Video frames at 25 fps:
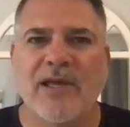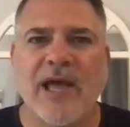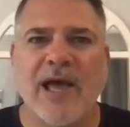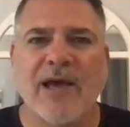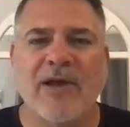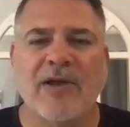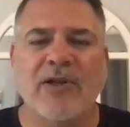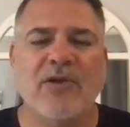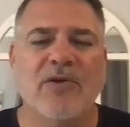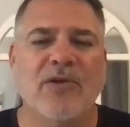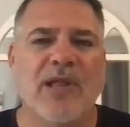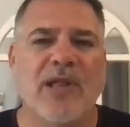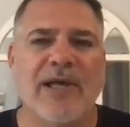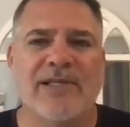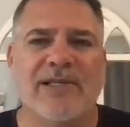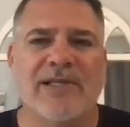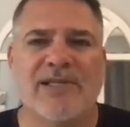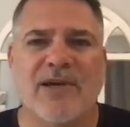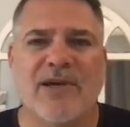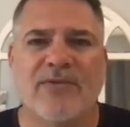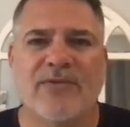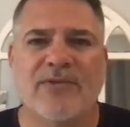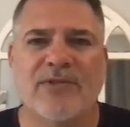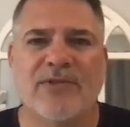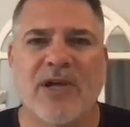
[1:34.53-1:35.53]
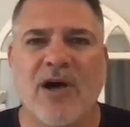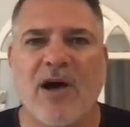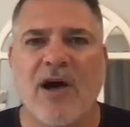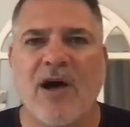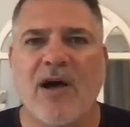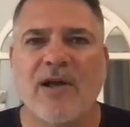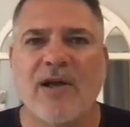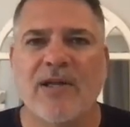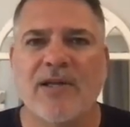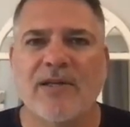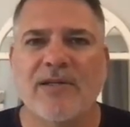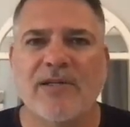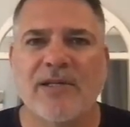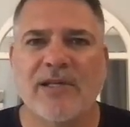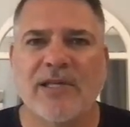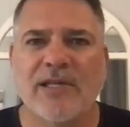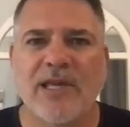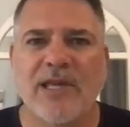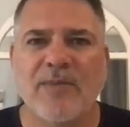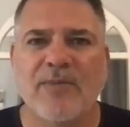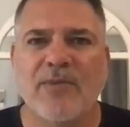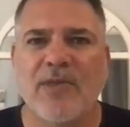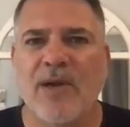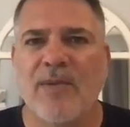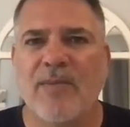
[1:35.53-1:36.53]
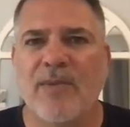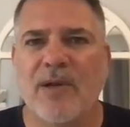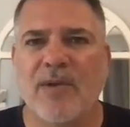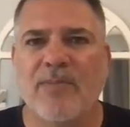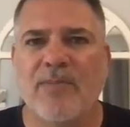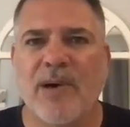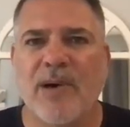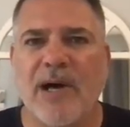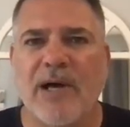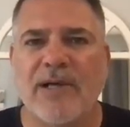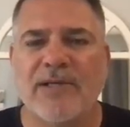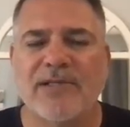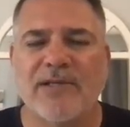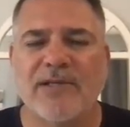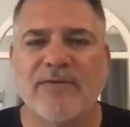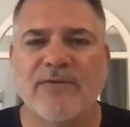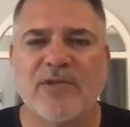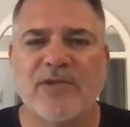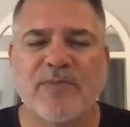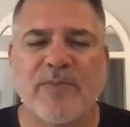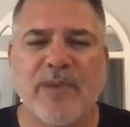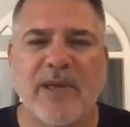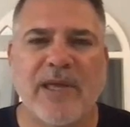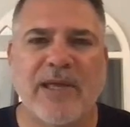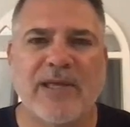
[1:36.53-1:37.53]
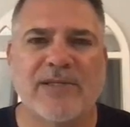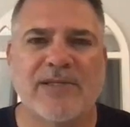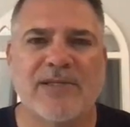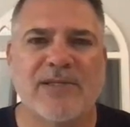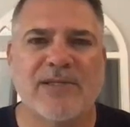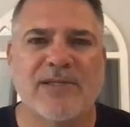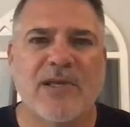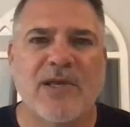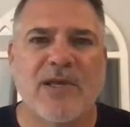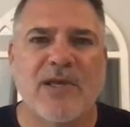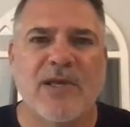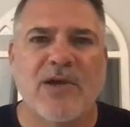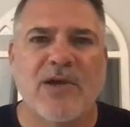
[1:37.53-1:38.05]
how to utilize self-talk to keep them in a positive space.